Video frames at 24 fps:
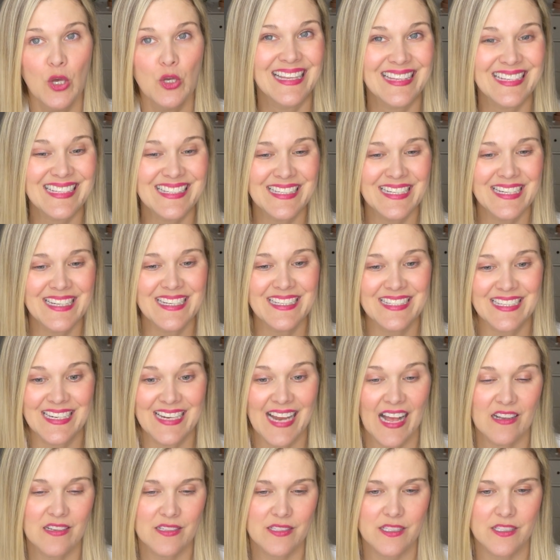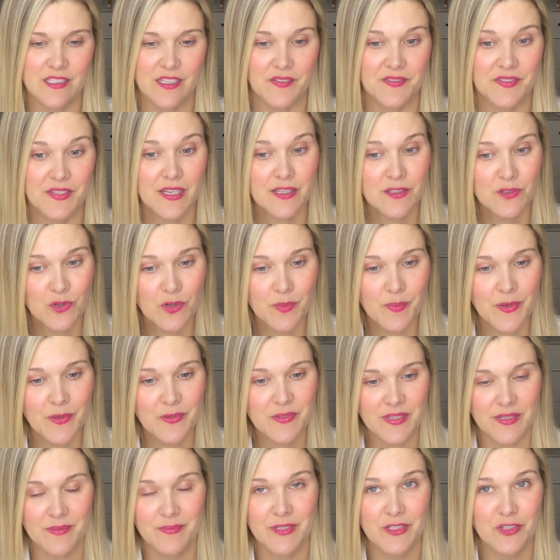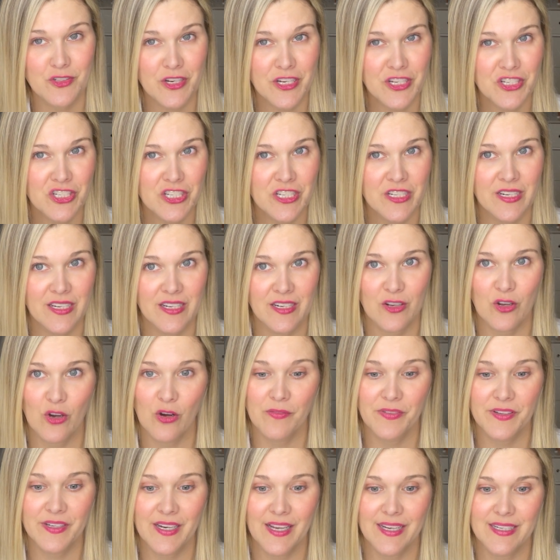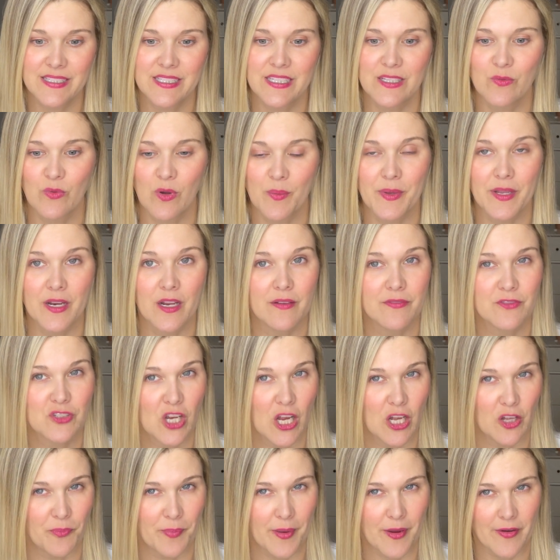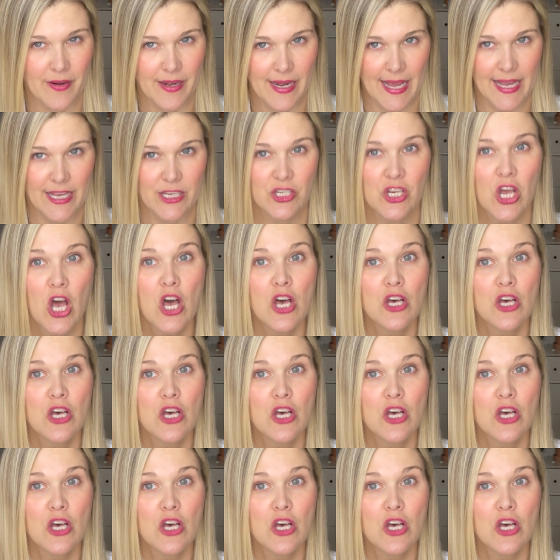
This study is analysis of sex hormones, administration, and COVID nineteen women of childbearing age.